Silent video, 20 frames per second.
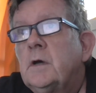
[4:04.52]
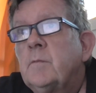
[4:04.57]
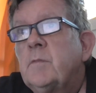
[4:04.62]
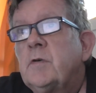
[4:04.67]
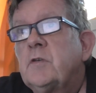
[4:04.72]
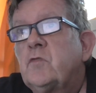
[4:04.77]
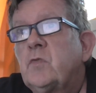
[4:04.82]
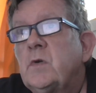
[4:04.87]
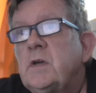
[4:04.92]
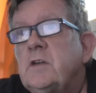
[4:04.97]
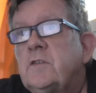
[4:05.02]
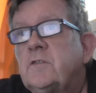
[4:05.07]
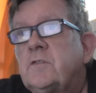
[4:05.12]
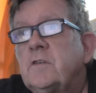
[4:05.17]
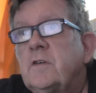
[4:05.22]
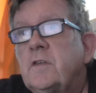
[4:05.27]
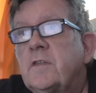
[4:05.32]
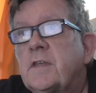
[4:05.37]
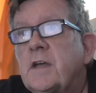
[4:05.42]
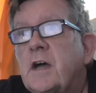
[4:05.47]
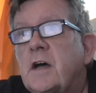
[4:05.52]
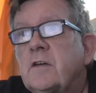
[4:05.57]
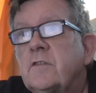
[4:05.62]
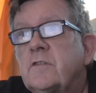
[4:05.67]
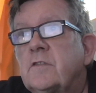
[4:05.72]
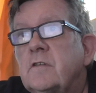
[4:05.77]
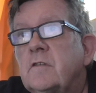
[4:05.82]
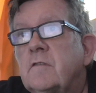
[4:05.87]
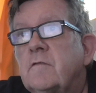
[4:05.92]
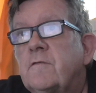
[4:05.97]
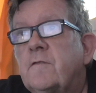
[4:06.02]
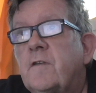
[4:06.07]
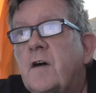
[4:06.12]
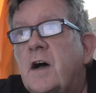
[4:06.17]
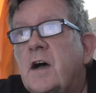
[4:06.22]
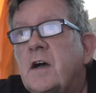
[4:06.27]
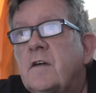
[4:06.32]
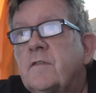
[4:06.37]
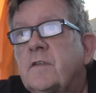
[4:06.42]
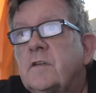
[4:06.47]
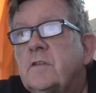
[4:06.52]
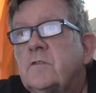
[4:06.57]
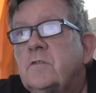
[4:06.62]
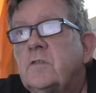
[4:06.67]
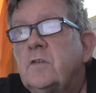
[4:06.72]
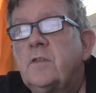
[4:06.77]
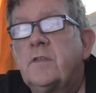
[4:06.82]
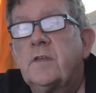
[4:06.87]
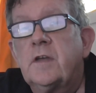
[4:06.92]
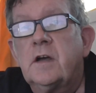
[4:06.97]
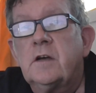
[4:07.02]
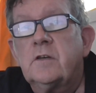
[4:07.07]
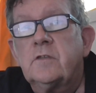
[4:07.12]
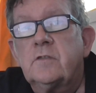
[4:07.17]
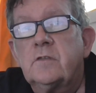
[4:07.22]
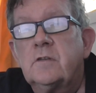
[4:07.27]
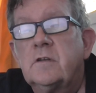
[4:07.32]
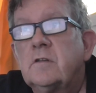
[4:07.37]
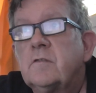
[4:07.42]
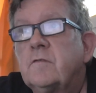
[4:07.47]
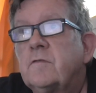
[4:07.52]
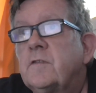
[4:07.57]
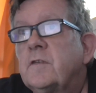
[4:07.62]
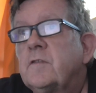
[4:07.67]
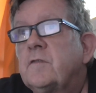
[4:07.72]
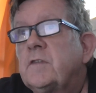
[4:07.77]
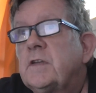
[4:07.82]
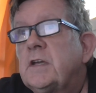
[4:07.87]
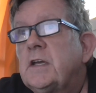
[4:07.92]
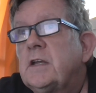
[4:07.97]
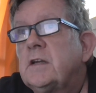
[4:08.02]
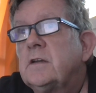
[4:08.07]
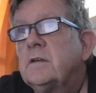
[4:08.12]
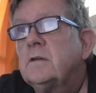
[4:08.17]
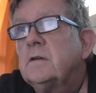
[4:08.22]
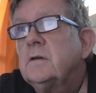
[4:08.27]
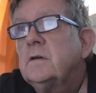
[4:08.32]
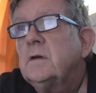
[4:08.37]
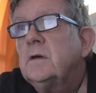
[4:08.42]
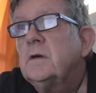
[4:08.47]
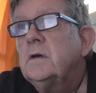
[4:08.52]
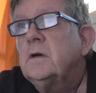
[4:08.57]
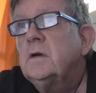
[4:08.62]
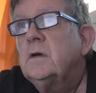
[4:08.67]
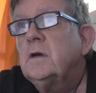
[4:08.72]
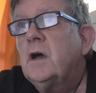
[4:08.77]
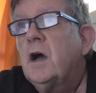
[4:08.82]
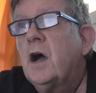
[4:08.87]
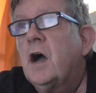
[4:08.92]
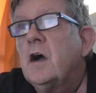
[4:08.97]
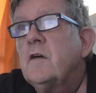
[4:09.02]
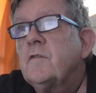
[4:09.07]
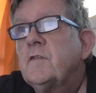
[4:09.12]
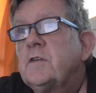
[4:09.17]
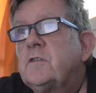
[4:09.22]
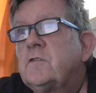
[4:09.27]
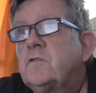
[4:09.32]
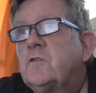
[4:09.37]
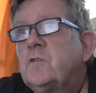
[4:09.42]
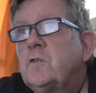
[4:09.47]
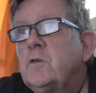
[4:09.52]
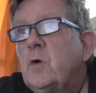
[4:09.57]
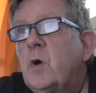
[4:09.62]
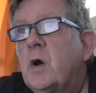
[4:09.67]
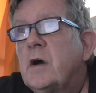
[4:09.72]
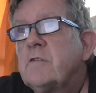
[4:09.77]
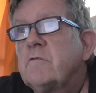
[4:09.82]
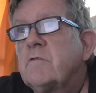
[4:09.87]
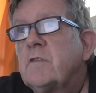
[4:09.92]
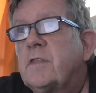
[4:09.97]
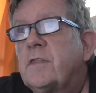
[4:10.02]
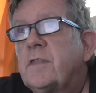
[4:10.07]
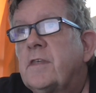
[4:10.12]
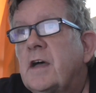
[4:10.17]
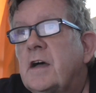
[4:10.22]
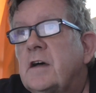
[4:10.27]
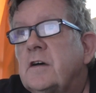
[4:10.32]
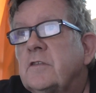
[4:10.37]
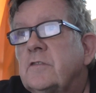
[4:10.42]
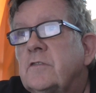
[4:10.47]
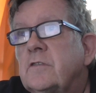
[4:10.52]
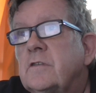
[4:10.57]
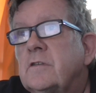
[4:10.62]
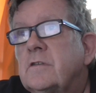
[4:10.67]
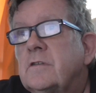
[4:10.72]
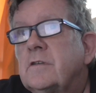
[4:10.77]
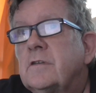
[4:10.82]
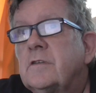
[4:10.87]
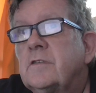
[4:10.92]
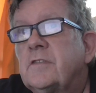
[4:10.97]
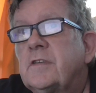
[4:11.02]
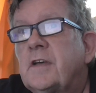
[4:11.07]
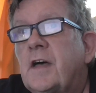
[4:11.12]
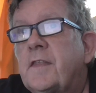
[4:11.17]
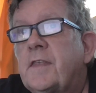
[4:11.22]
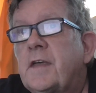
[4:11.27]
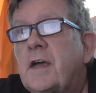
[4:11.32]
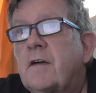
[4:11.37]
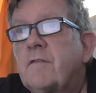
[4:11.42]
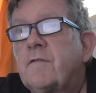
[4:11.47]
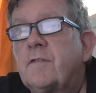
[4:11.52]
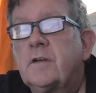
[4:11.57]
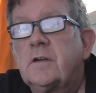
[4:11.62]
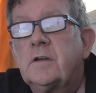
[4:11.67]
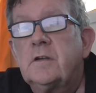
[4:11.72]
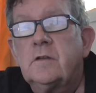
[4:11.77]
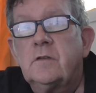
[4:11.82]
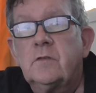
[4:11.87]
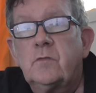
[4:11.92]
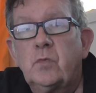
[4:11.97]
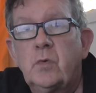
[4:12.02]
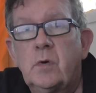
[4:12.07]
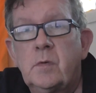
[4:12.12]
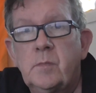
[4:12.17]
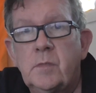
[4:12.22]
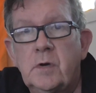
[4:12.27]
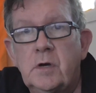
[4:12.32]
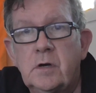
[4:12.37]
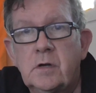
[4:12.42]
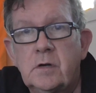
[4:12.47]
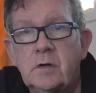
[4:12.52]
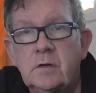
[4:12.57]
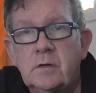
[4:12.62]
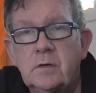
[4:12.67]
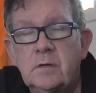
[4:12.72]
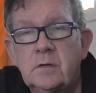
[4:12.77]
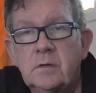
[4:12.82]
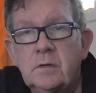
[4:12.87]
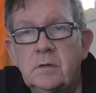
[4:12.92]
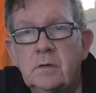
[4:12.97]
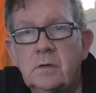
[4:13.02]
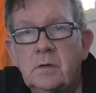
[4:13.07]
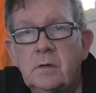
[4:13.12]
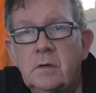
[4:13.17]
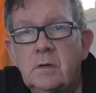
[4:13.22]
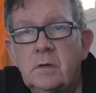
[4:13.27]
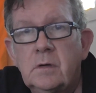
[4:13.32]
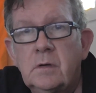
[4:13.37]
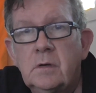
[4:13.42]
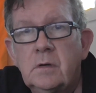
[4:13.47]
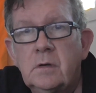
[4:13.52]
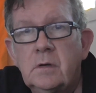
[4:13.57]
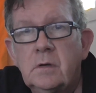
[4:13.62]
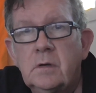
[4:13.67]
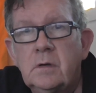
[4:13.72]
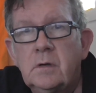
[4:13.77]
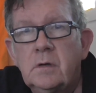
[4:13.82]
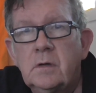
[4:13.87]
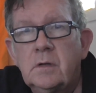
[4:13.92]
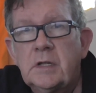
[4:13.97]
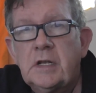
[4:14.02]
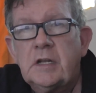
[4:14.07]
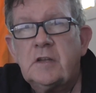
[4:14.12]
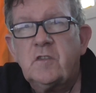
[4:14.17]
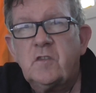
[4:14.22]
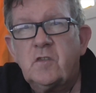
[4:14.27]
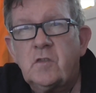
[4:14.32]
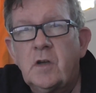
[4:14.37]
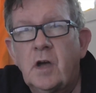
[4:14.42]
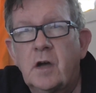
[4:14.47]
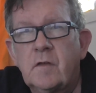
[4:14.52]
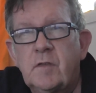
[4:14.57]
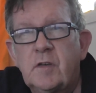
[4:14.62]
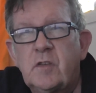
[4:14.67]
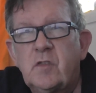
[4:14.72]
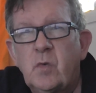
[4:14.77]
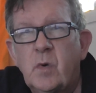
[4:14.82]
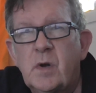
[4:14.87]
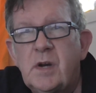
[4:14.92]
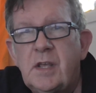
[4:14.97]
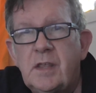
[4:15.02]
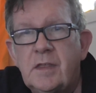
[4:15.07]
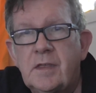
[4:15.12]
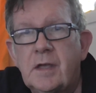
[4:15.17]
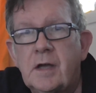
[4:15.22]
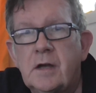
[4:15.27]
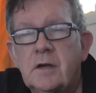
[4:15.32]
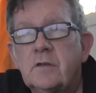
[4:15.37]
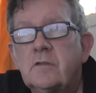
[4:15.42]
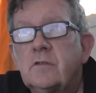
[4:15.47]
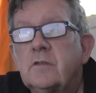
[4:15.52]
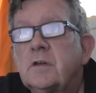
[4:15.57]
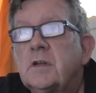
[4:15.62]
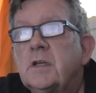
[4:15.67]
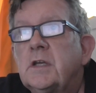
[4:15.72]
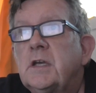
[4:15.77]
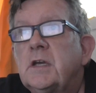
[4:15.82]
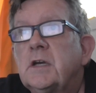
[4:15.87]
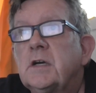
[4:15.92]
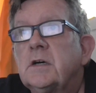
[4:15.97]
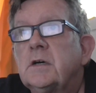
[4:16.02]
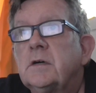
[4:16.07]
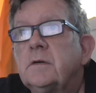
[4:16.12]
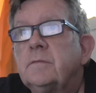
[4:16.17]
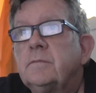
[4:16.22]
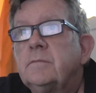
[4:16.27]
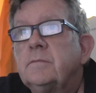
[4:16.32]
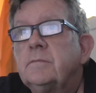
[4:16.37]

Between 2005 and 2015, over 200,000 South Africans were murdered. That's over 20,000 a year.